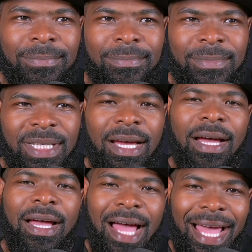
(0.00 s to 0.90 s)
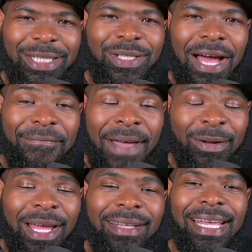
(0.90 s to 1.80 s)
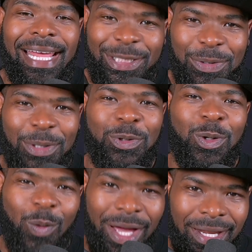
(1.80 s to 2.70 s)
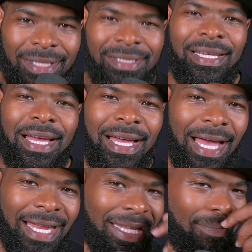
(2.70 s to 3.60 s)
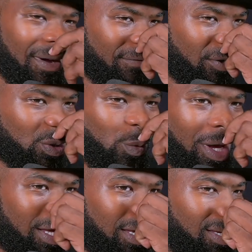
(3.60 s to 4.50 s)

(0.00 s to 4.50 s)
I found out that I enjoy doing weddings. I did my first wedding